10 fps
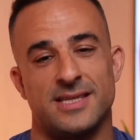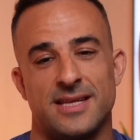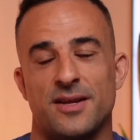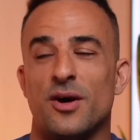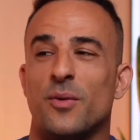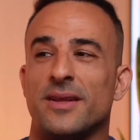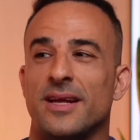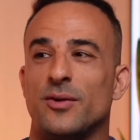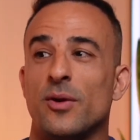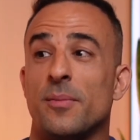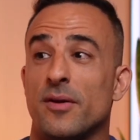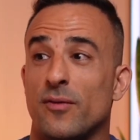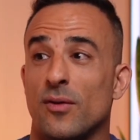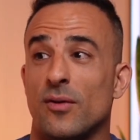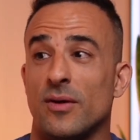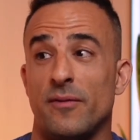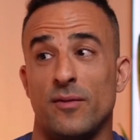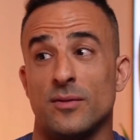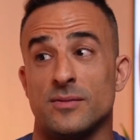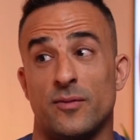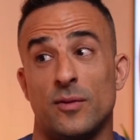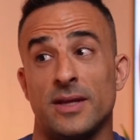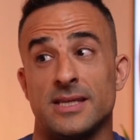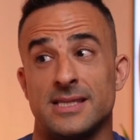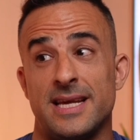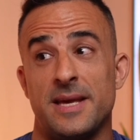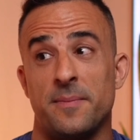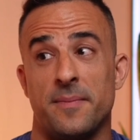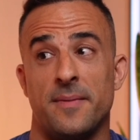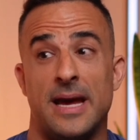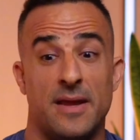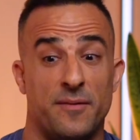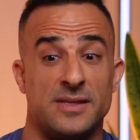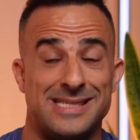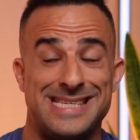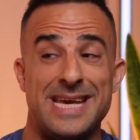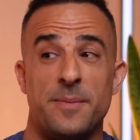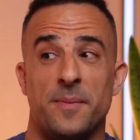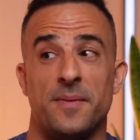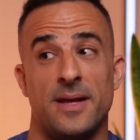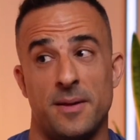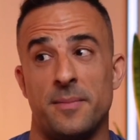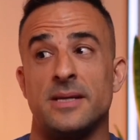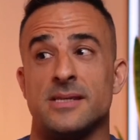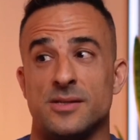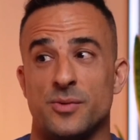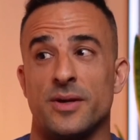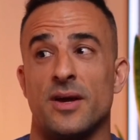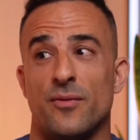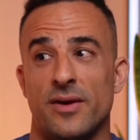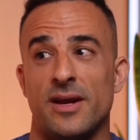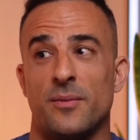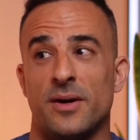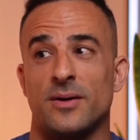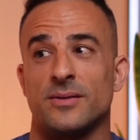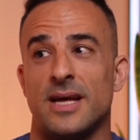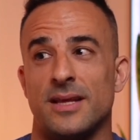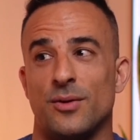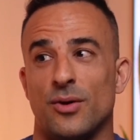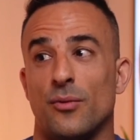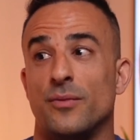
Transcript: that they know what they're doing. But if you're falling asleep and if it's deep, then it means they're doing it really well. That you're not